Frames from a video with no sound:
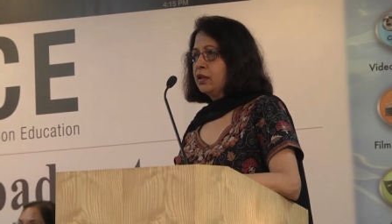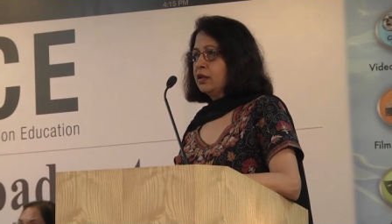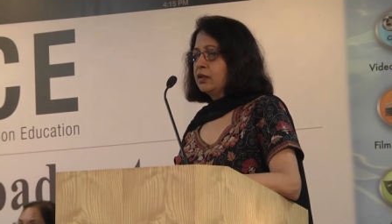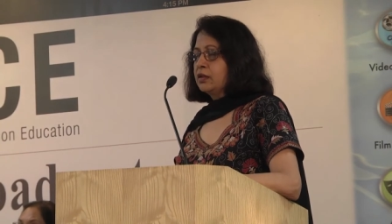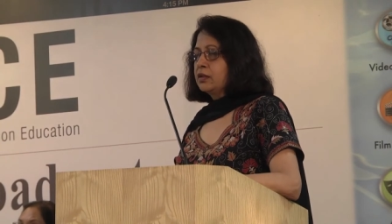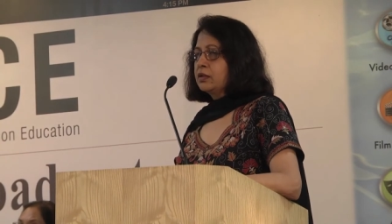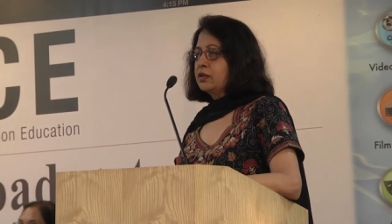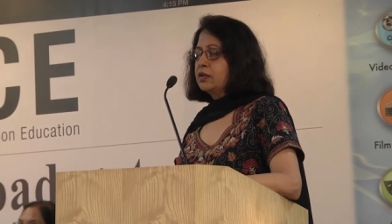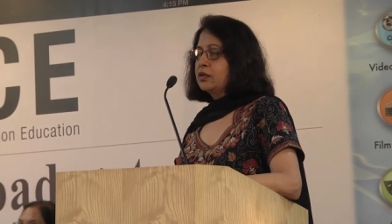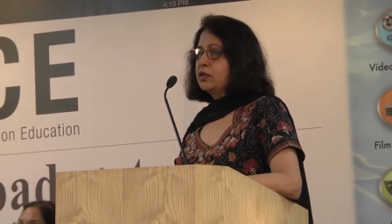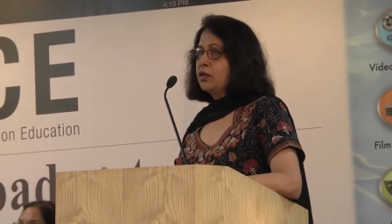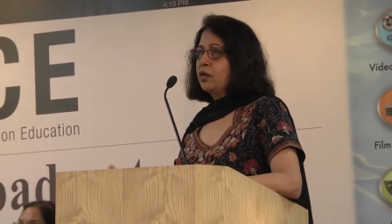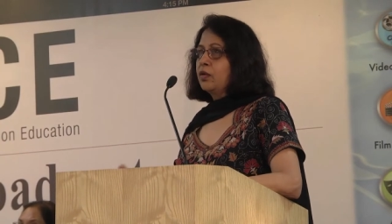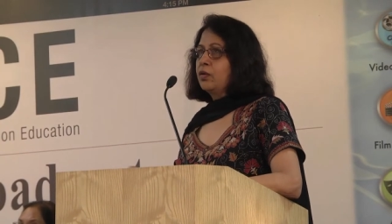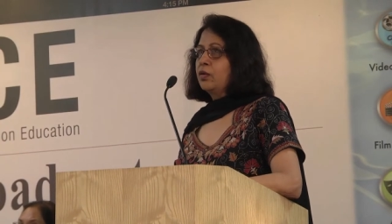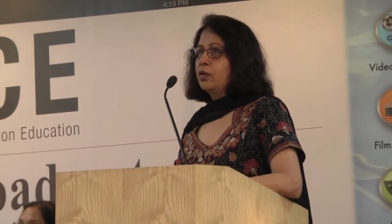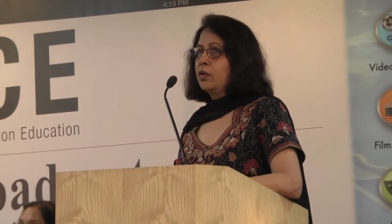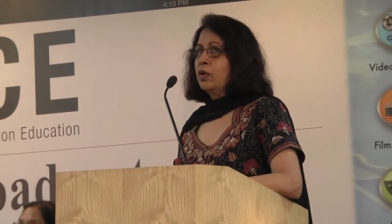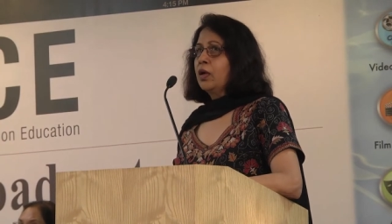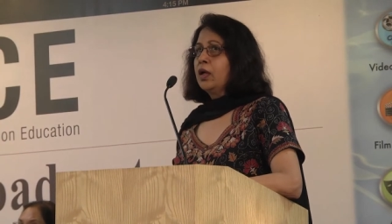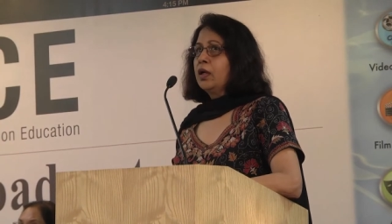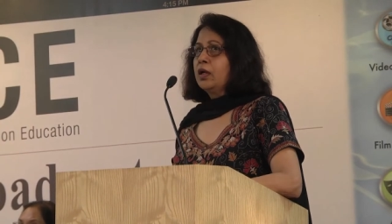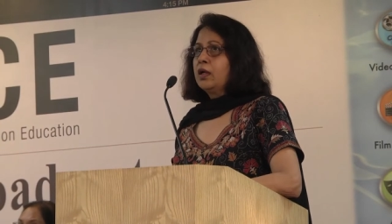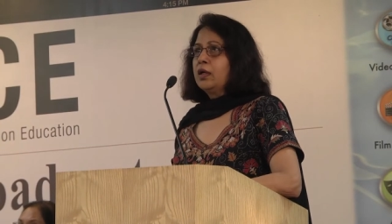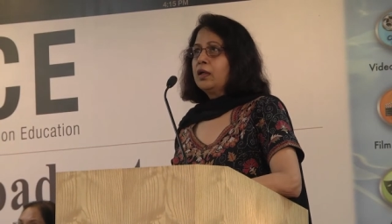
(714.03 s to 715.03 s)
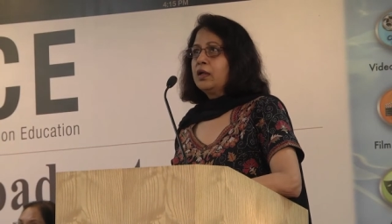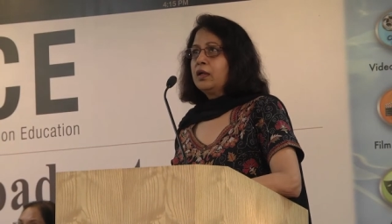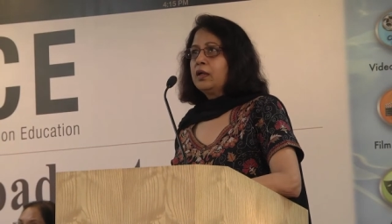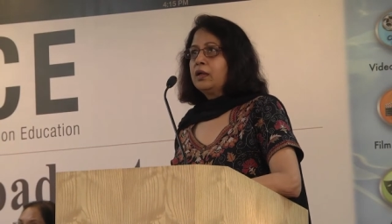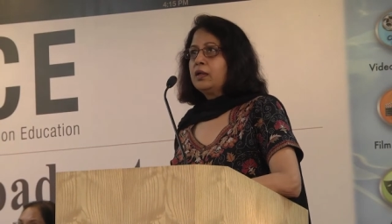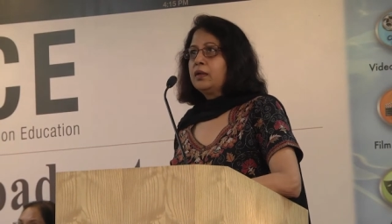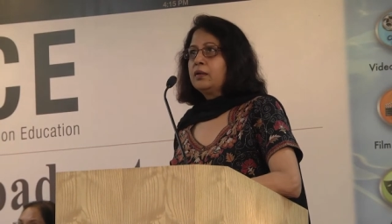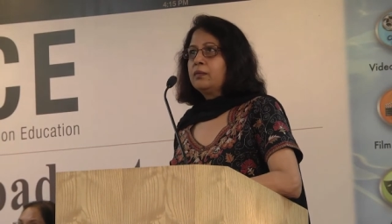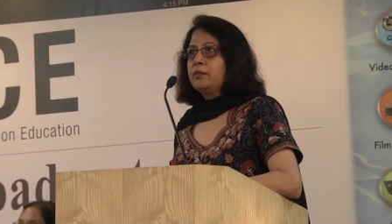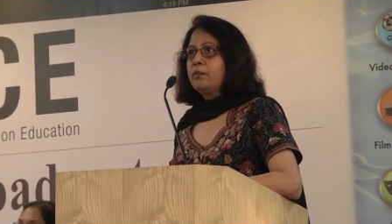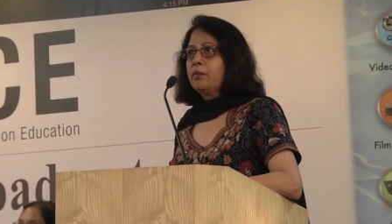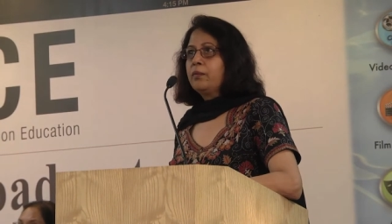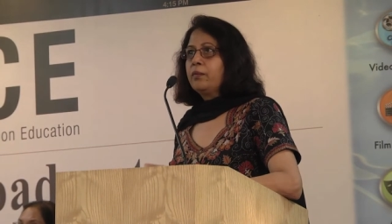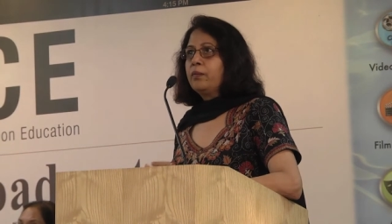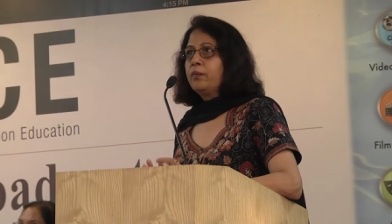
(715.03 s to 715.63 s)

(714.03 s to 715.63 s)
So uh,